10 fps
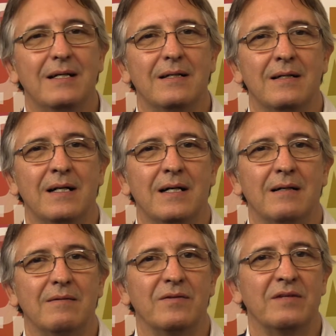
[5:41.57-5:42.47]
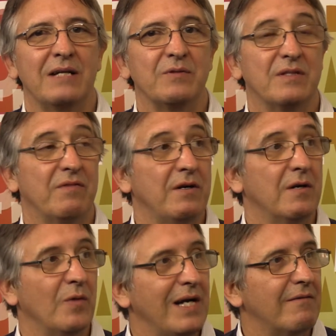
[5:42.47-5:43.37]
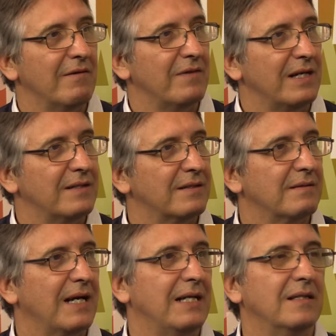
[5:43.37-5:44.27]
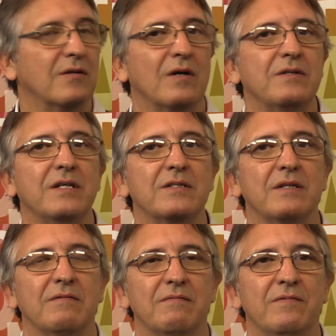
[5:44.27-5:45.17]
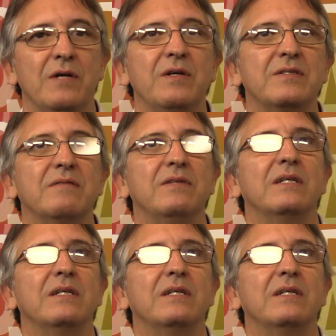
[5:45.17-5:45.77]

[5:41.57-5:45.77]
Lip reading: Now, that was a very rare event, and in the context of a very severe